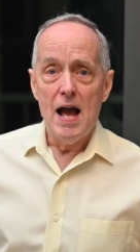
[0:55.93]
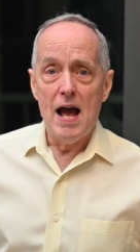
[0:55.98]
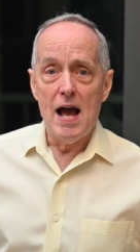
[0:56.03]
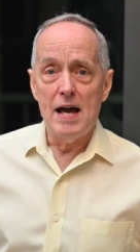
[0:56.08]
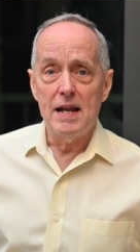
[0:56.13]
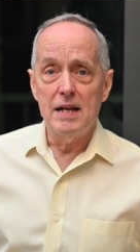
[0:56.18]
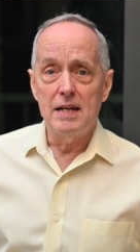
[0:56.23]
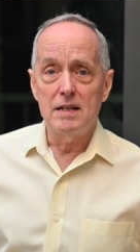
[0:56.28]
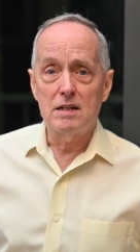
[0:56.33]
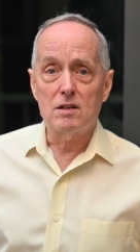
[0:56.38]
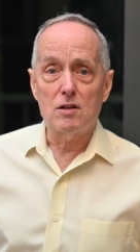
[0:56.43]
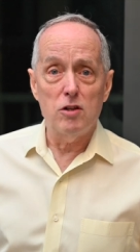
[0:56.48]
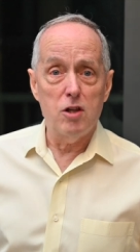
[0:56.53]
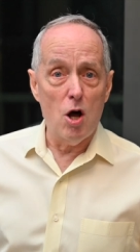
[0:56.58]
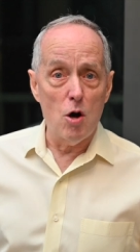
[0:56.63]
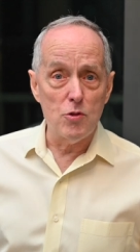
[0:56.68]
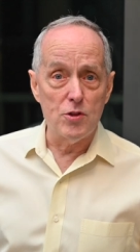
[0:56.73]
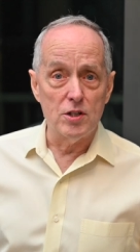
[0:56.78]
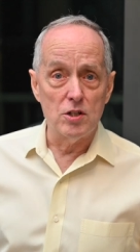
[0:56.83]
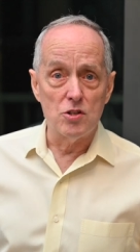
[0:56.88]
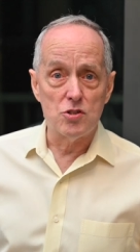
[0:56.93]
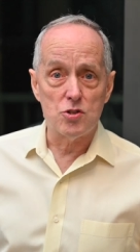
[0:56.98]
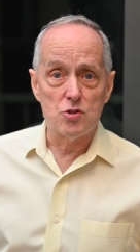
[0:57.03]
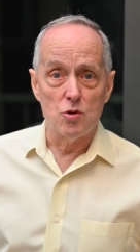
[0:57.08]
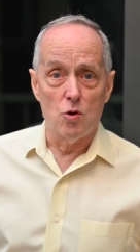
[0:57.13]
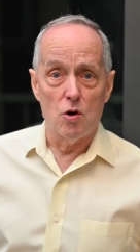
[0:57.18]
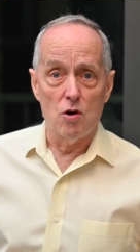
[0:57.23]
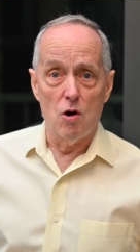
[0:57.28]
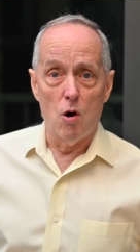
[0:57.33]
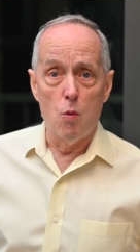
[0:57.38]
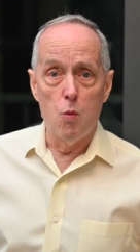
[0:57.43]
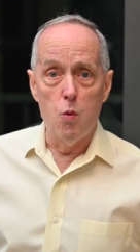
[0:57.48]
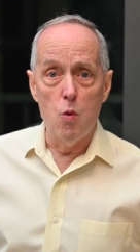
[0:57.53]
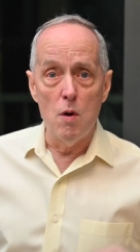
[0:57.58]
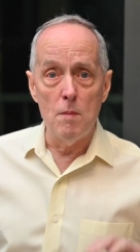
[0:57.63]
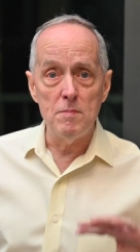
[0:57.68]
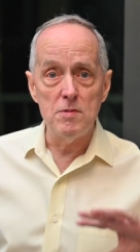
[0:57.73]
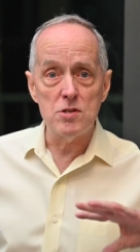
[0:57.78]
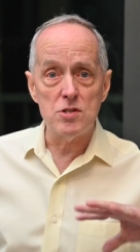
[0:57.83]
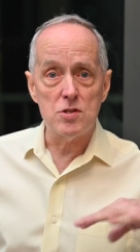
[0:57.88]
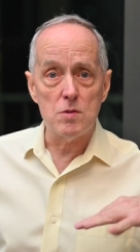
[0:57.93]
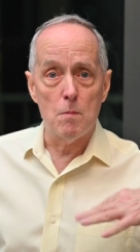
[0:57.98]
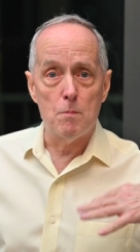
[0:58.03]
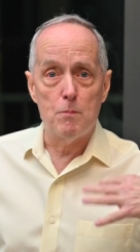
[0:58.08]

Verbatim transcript: at a clothing store, a woman's